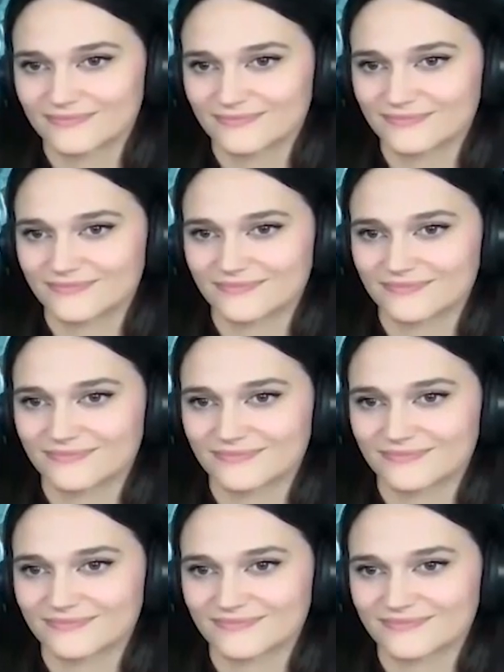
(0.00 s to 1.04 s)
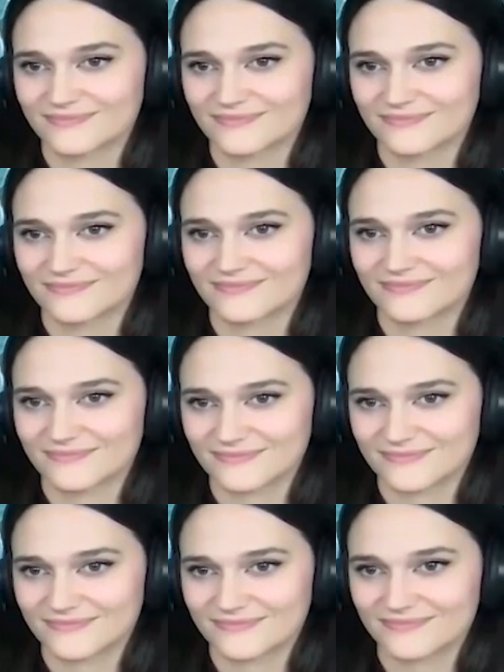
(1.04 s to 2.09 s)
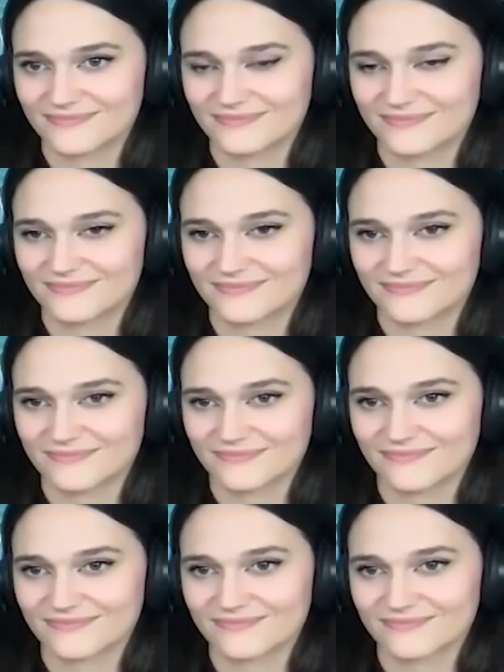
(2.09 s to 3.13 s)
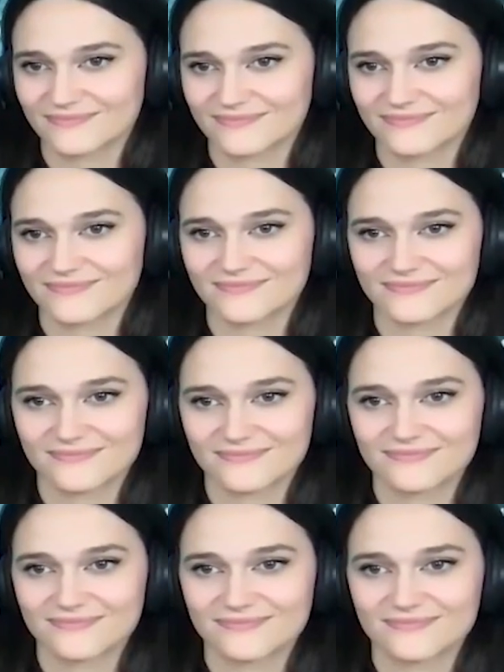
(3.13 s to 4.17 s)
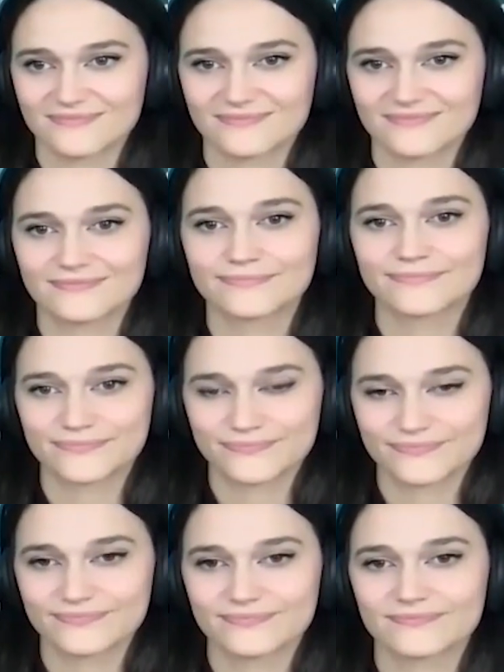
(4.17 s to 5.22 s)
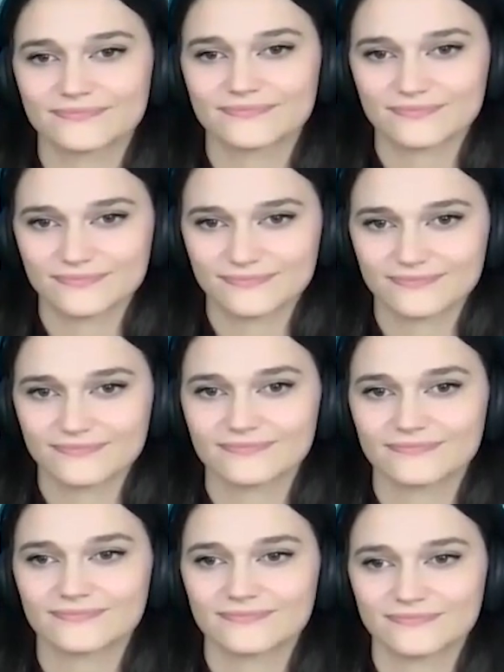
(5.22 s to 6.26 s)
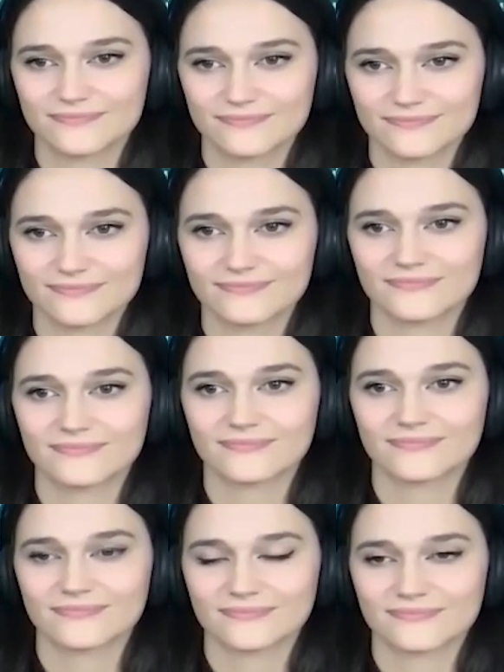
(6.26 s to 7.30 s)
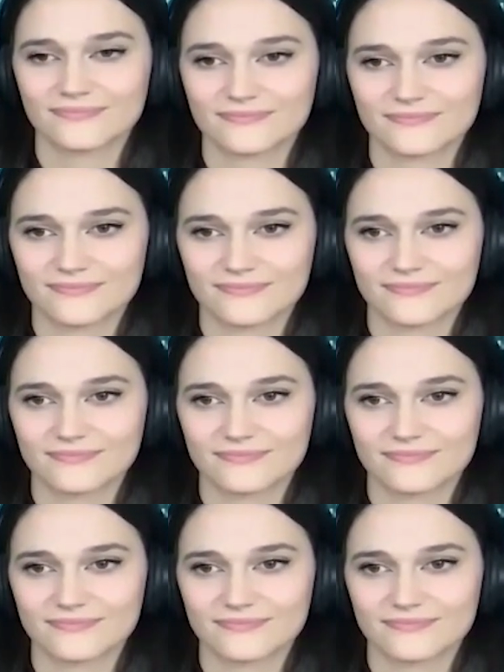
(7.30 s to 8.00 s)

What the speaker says: The person shown says nothing.